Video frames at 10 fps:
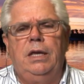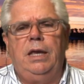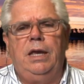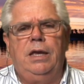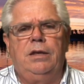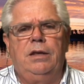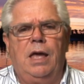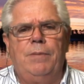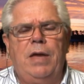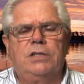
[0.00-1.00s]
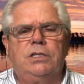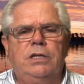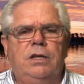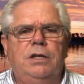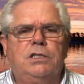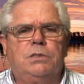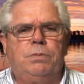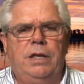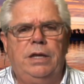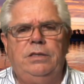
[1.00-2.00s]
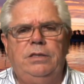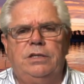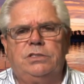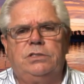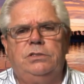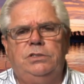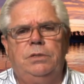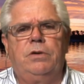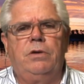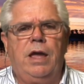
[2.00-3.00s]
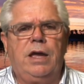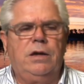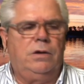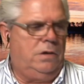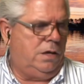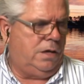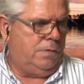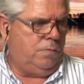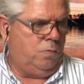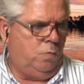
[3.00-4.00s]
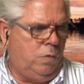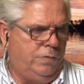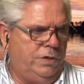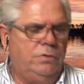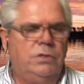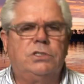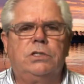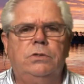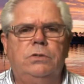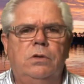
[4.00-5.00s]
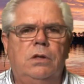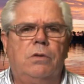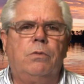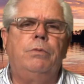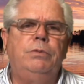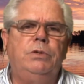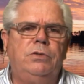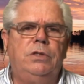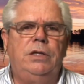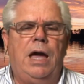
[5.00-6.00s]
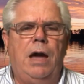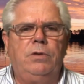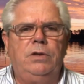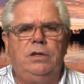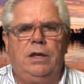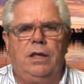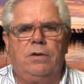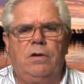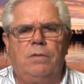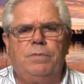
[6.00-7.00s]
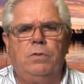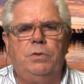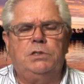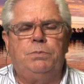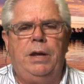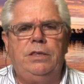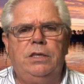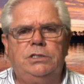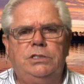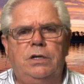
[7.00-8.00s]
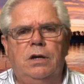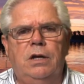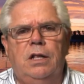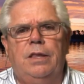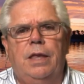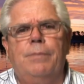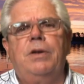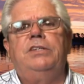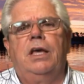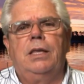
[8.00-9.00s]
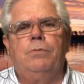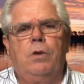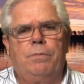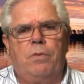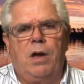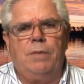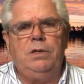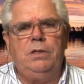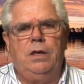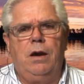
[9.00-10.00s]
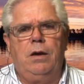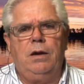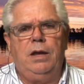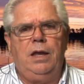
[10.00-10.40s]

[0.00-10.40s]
And I'm actually going to explain this to Jim Gracca when we do the school or when we do the outing together up at Witch Bay this year. I'm going to tell him what brought me there,